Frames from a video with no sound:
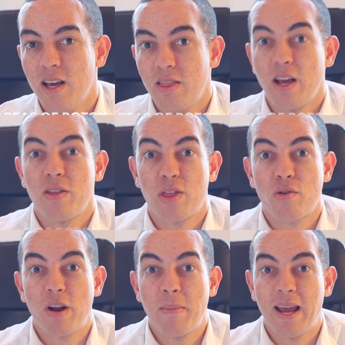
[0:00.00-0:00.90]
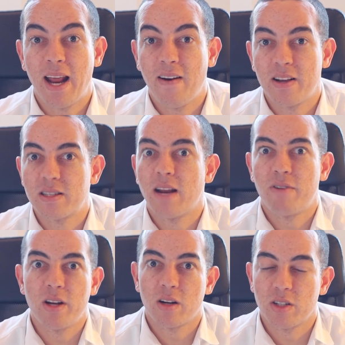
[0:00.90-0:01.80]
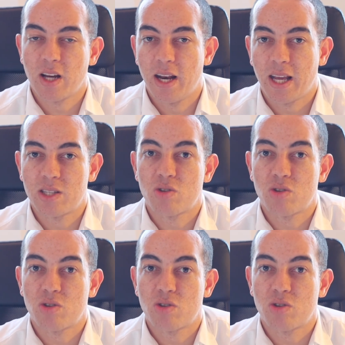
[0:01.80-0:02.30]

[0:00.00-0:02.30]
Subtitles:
They're the three main areas that every doctor kind of gets